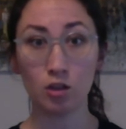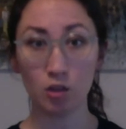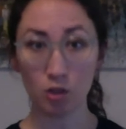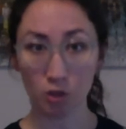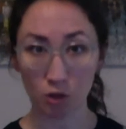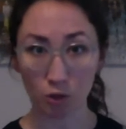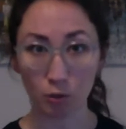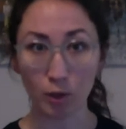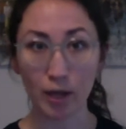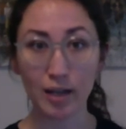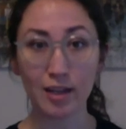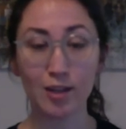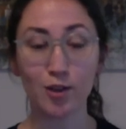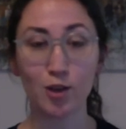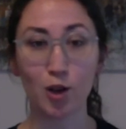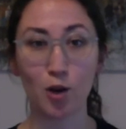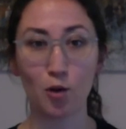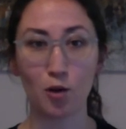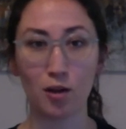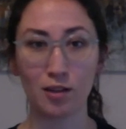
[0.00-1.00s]
you're ready to
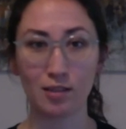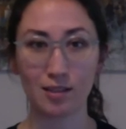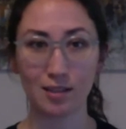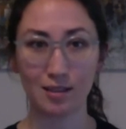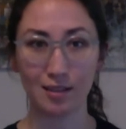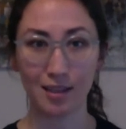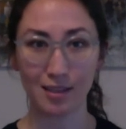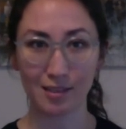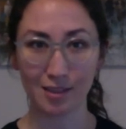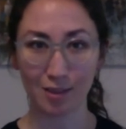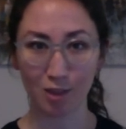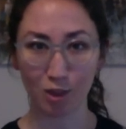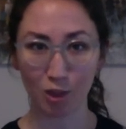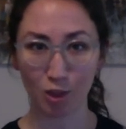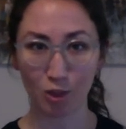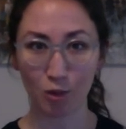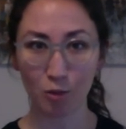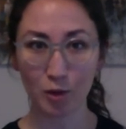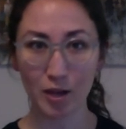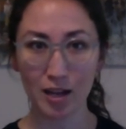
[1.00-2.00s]
go on to lesson
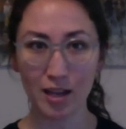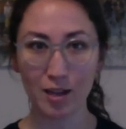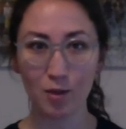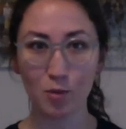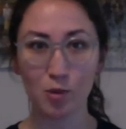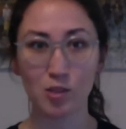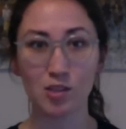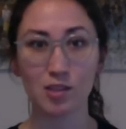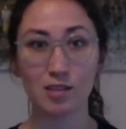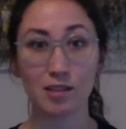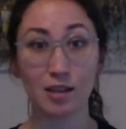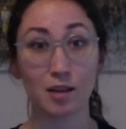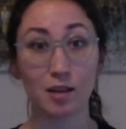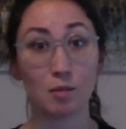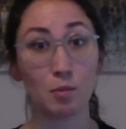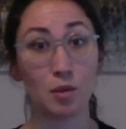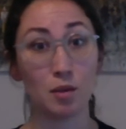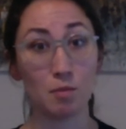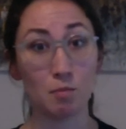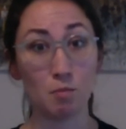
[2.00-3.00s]
3, which is going to
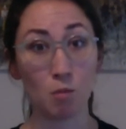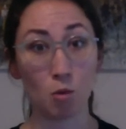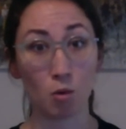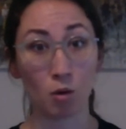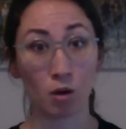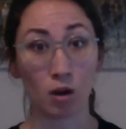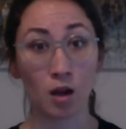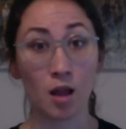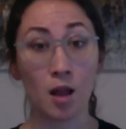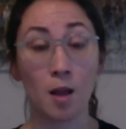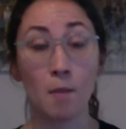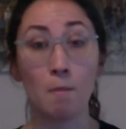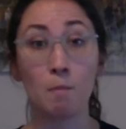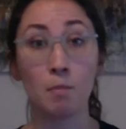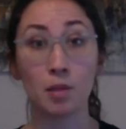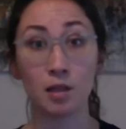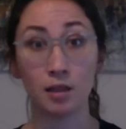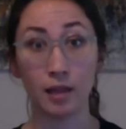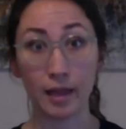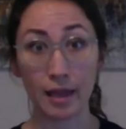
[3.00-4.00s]
be more
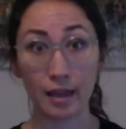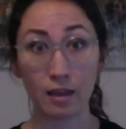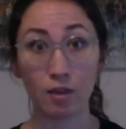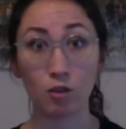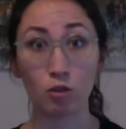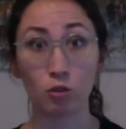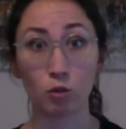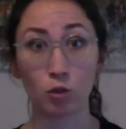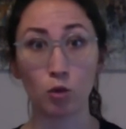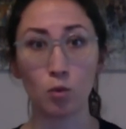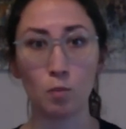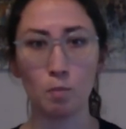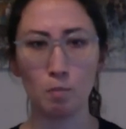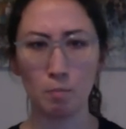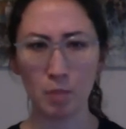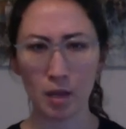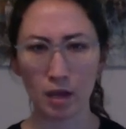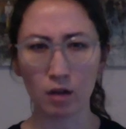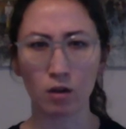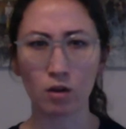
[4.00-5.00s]
playing through
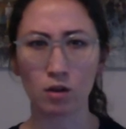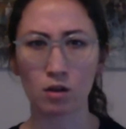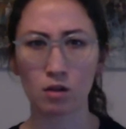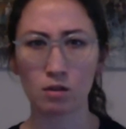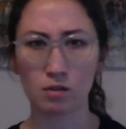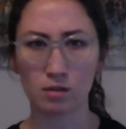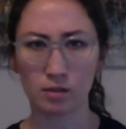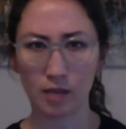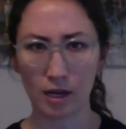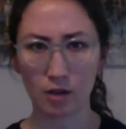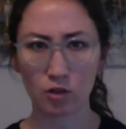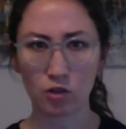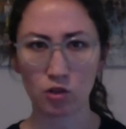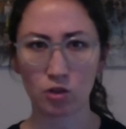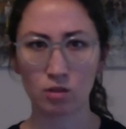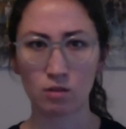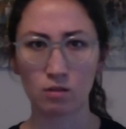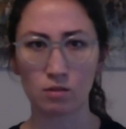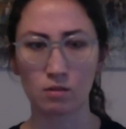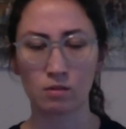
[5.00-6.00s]
bigger
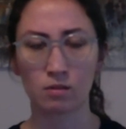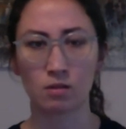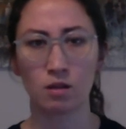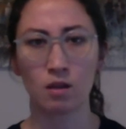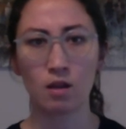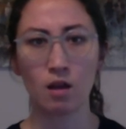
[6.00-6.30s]
sections